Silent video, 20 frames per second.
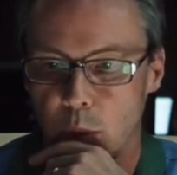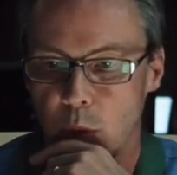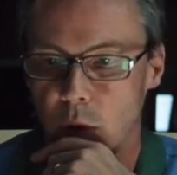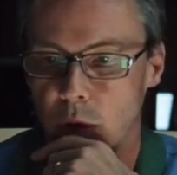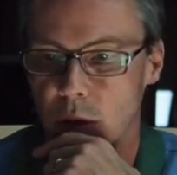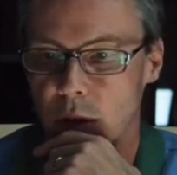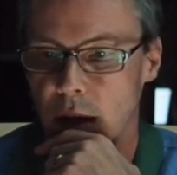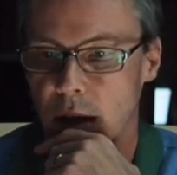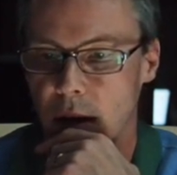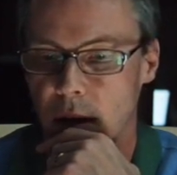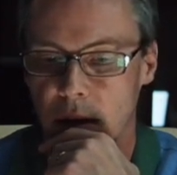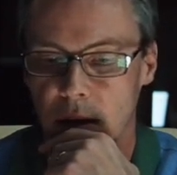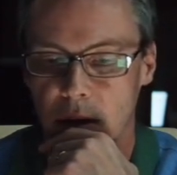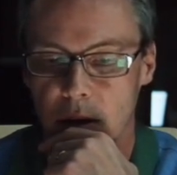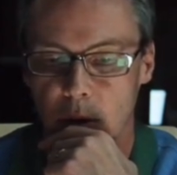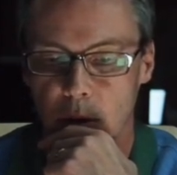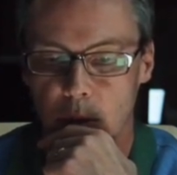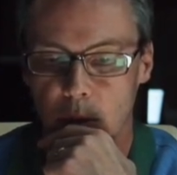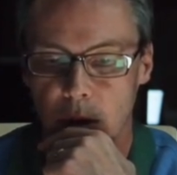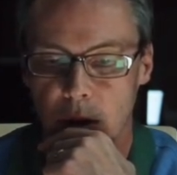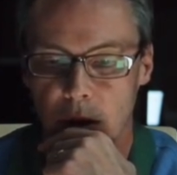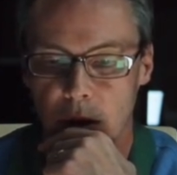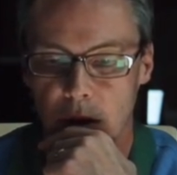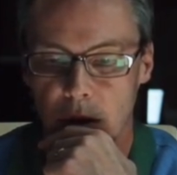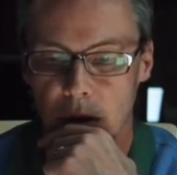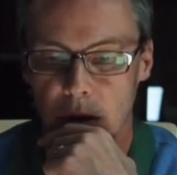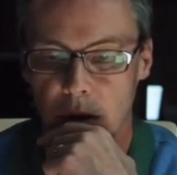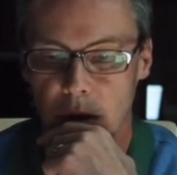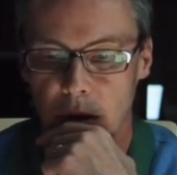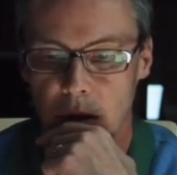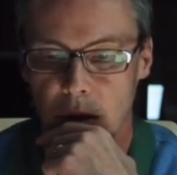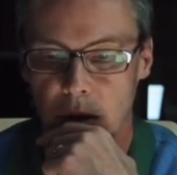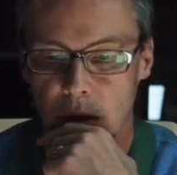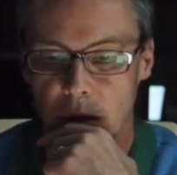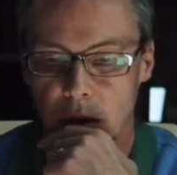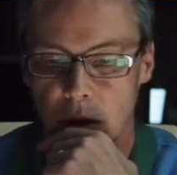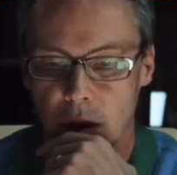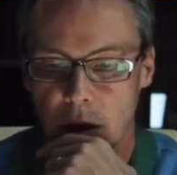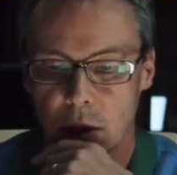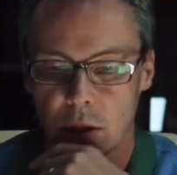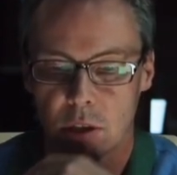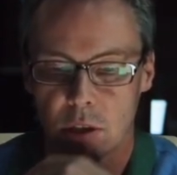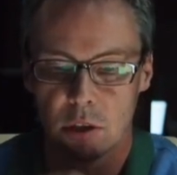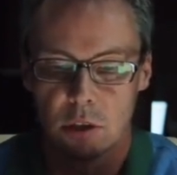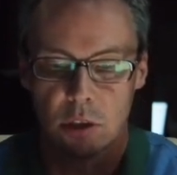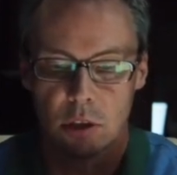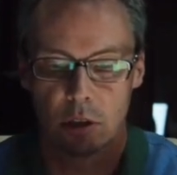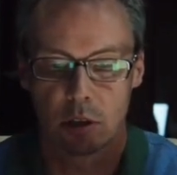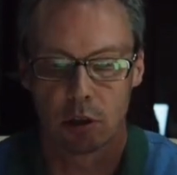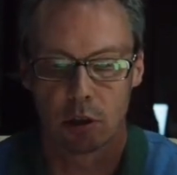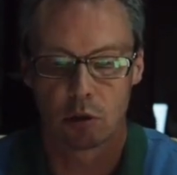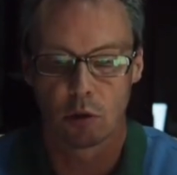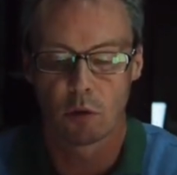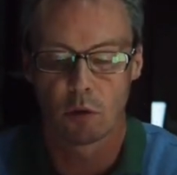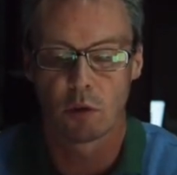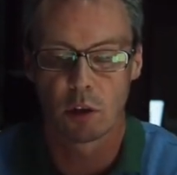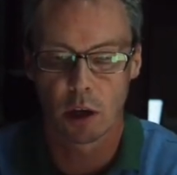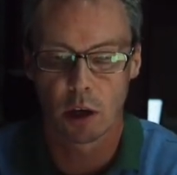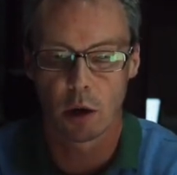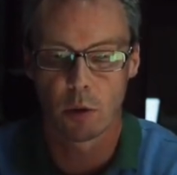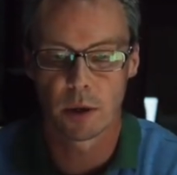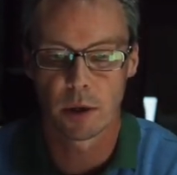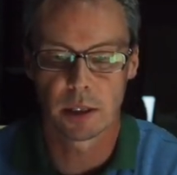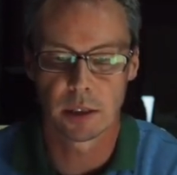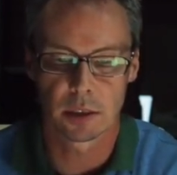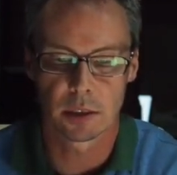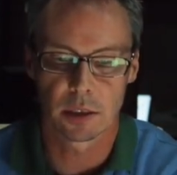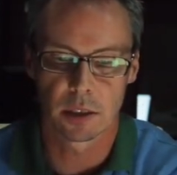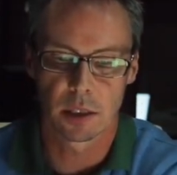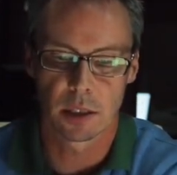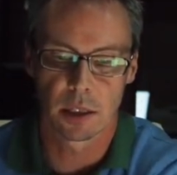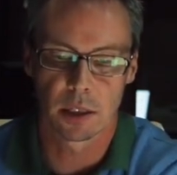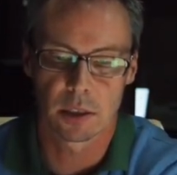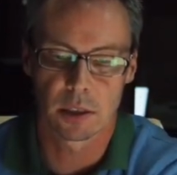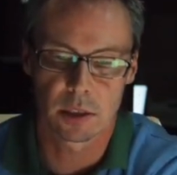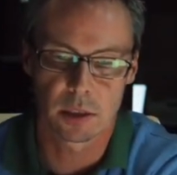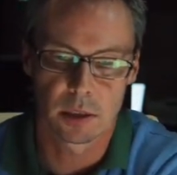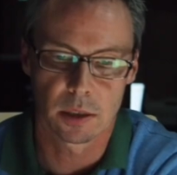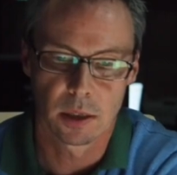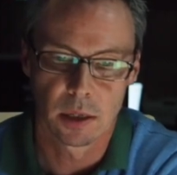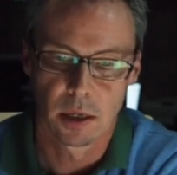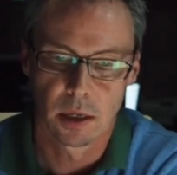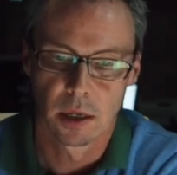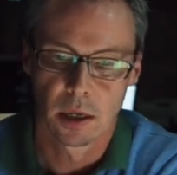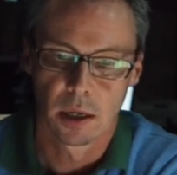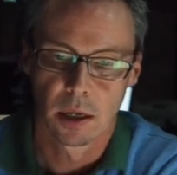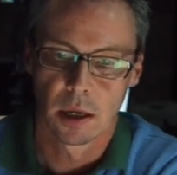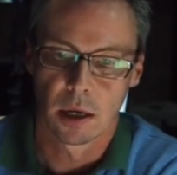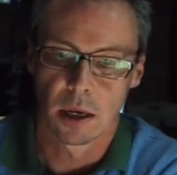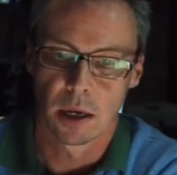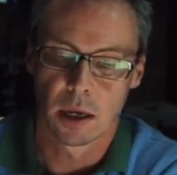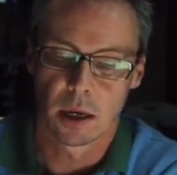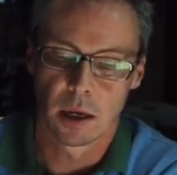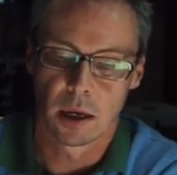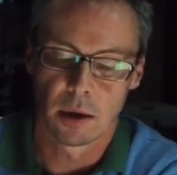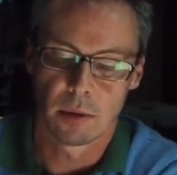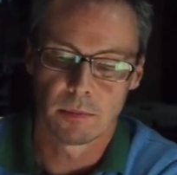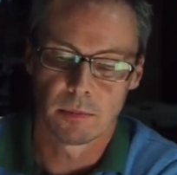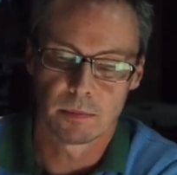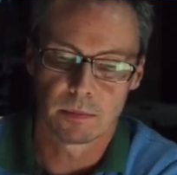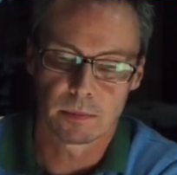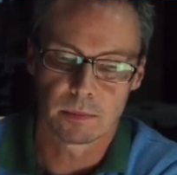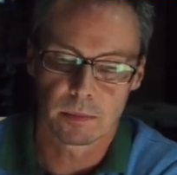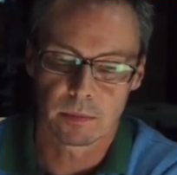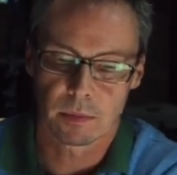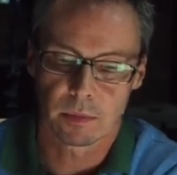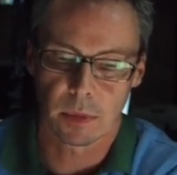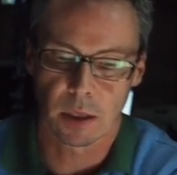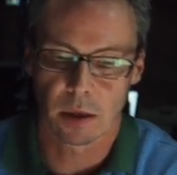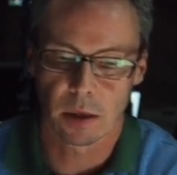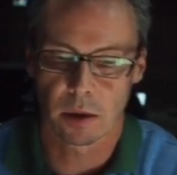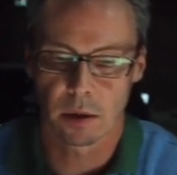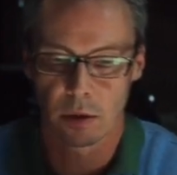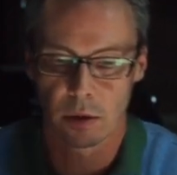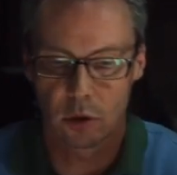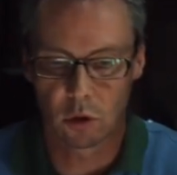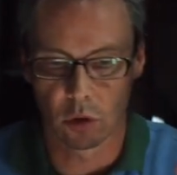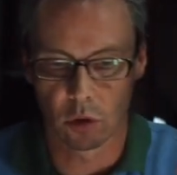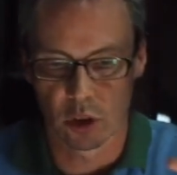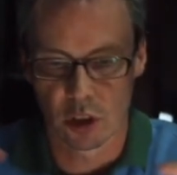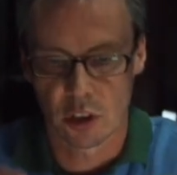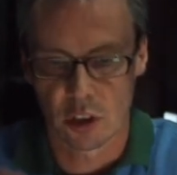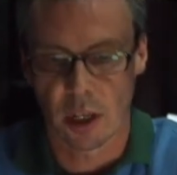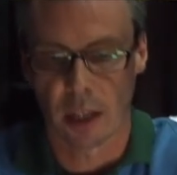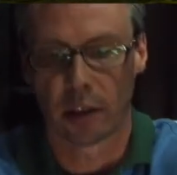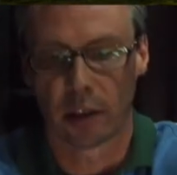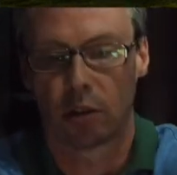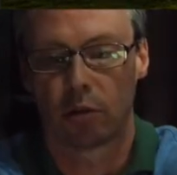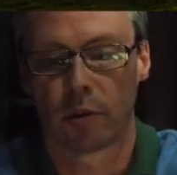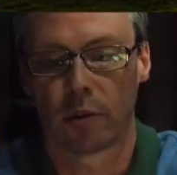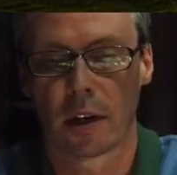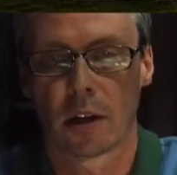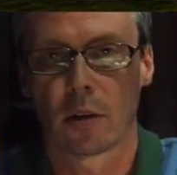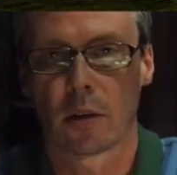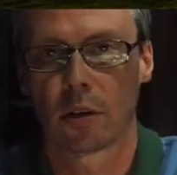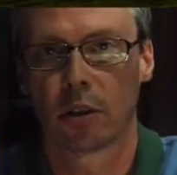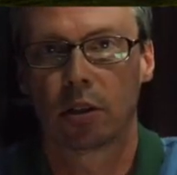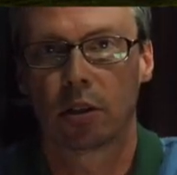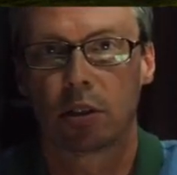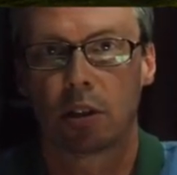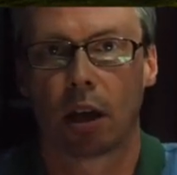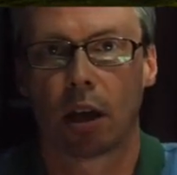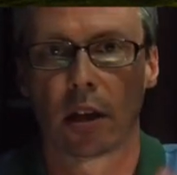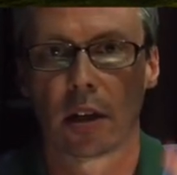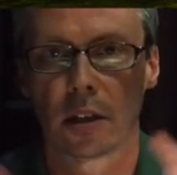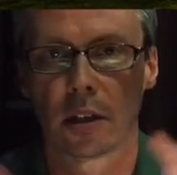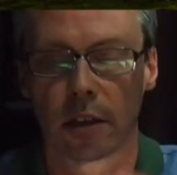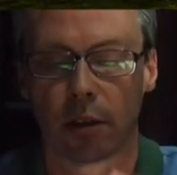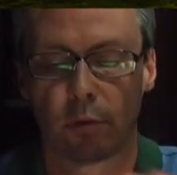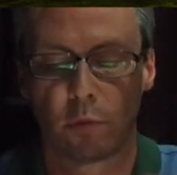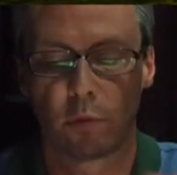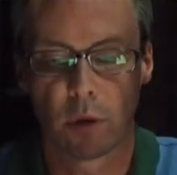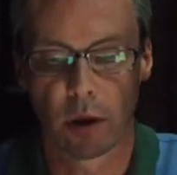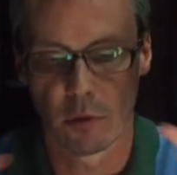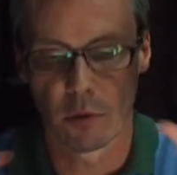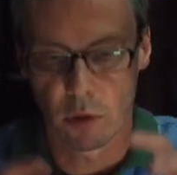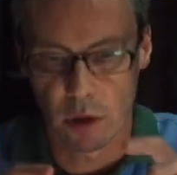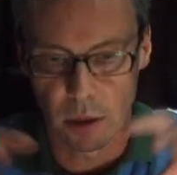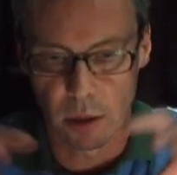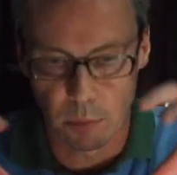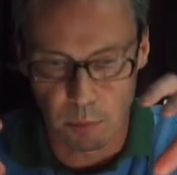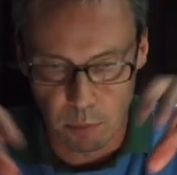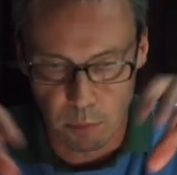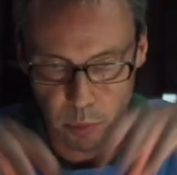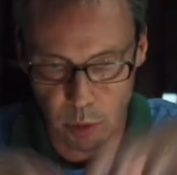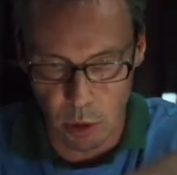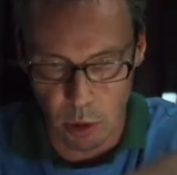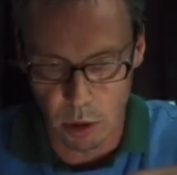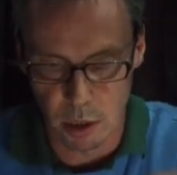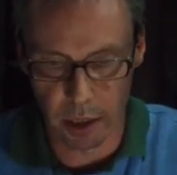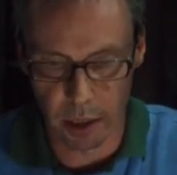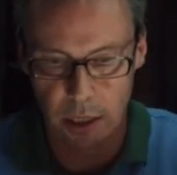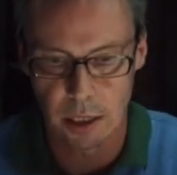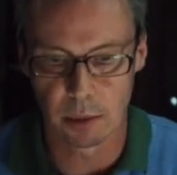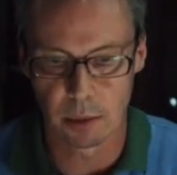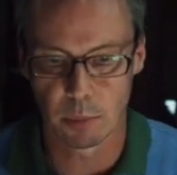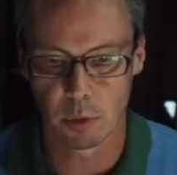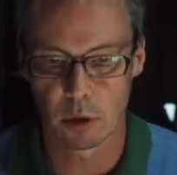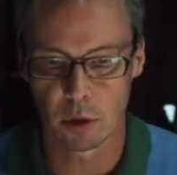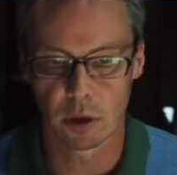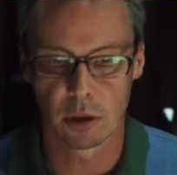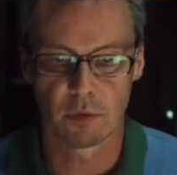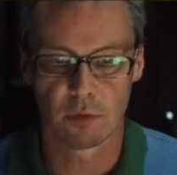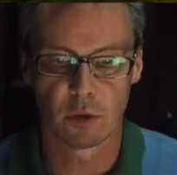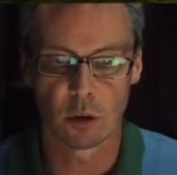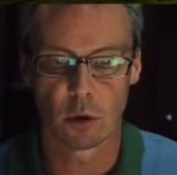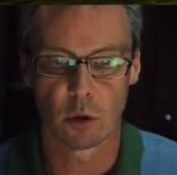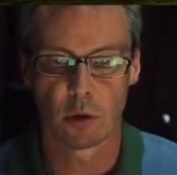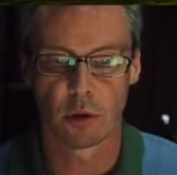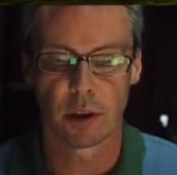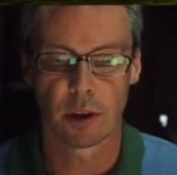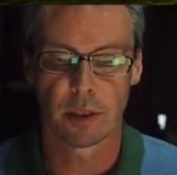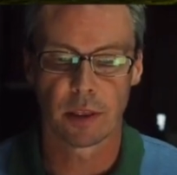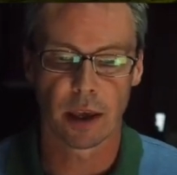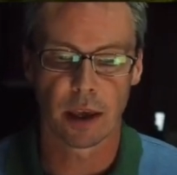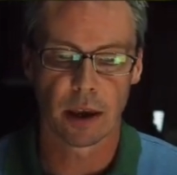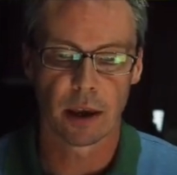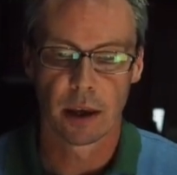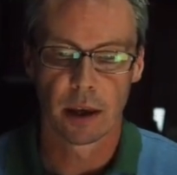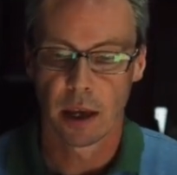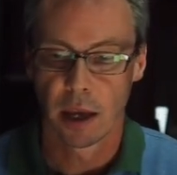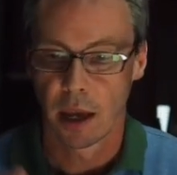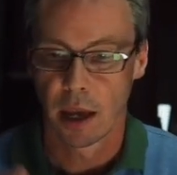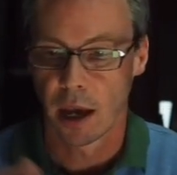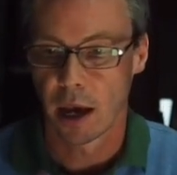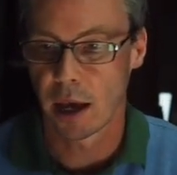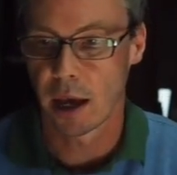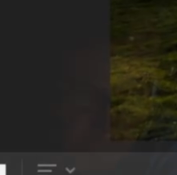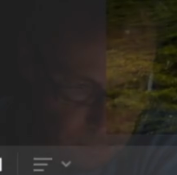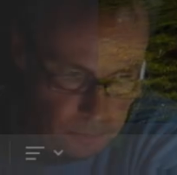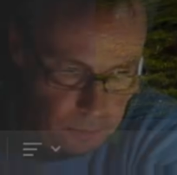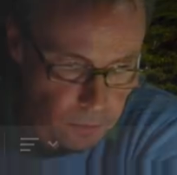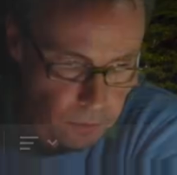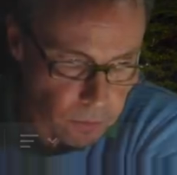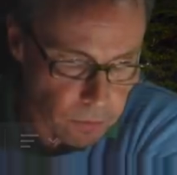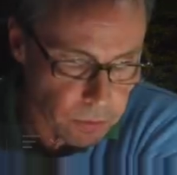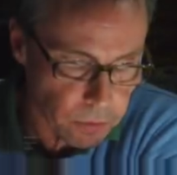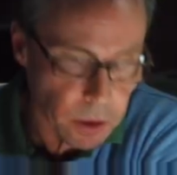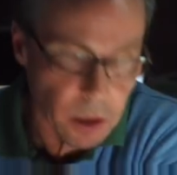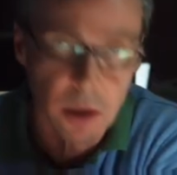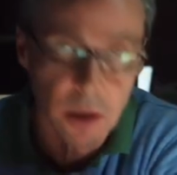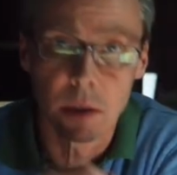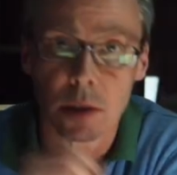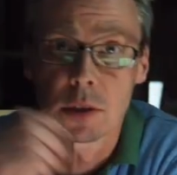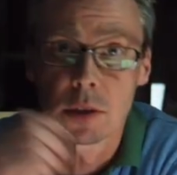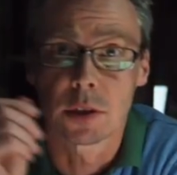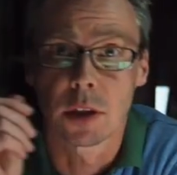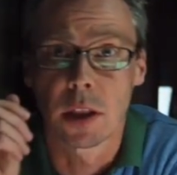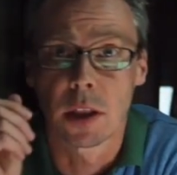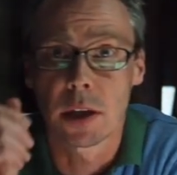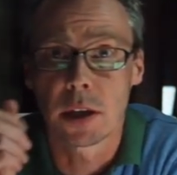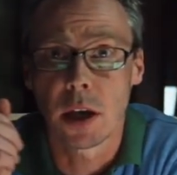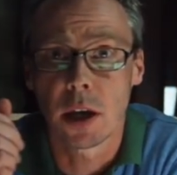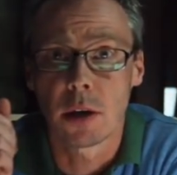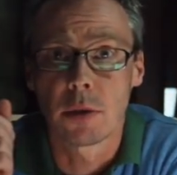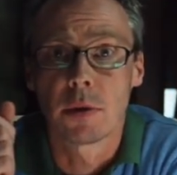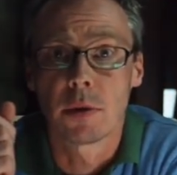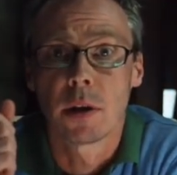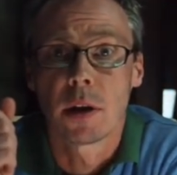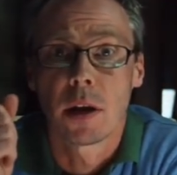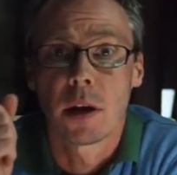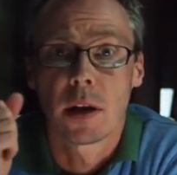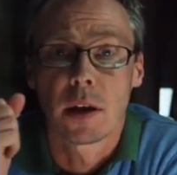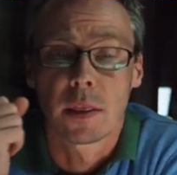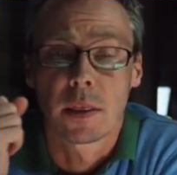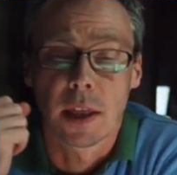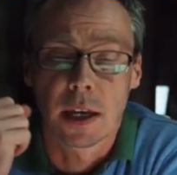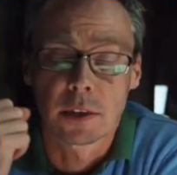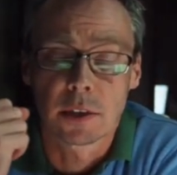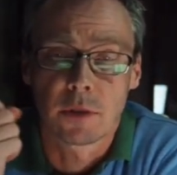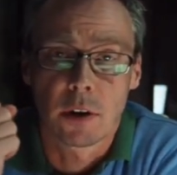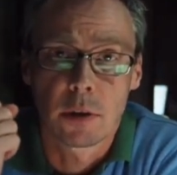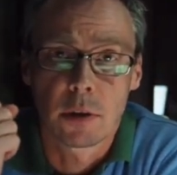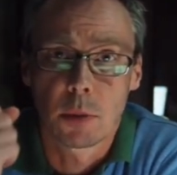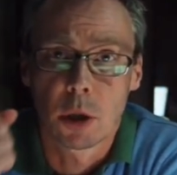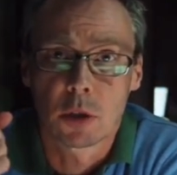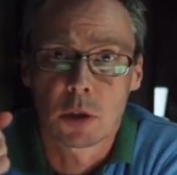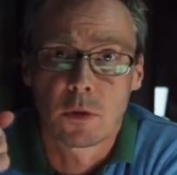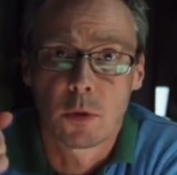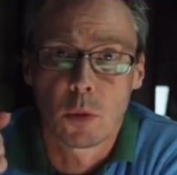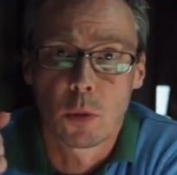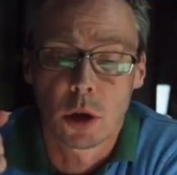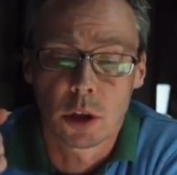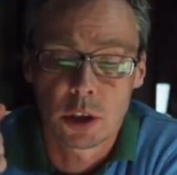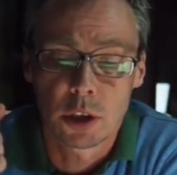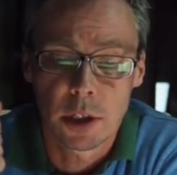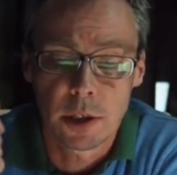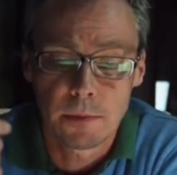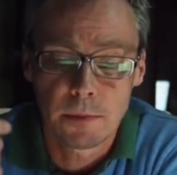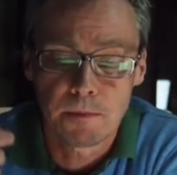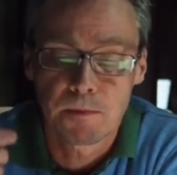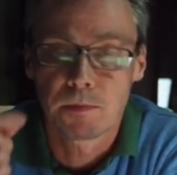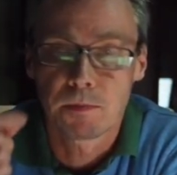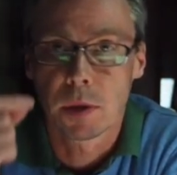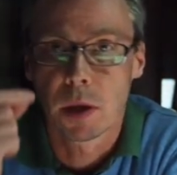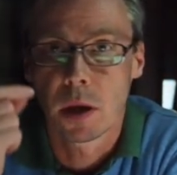pull down a little bit, just to sort of go into this sort of centering on the sun, as if we're really pulling the viewer in there. So there you go. thanks very much for watching.